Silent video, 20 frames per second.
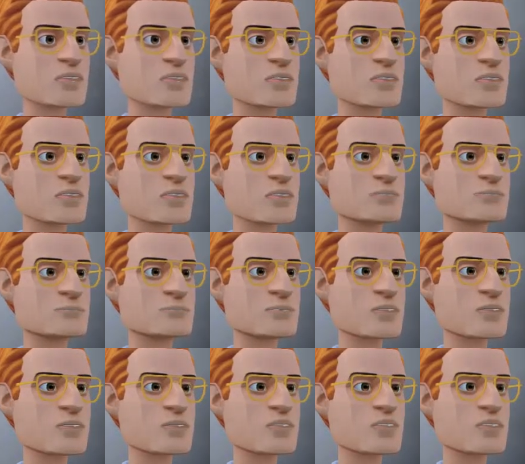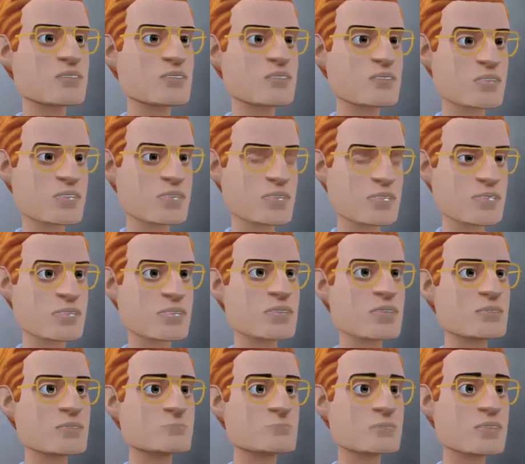How can I find out about
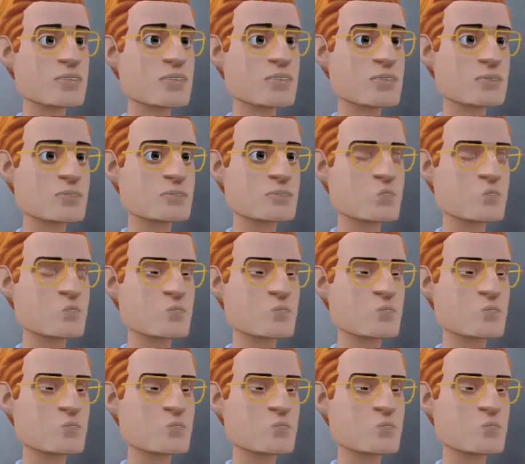these courses?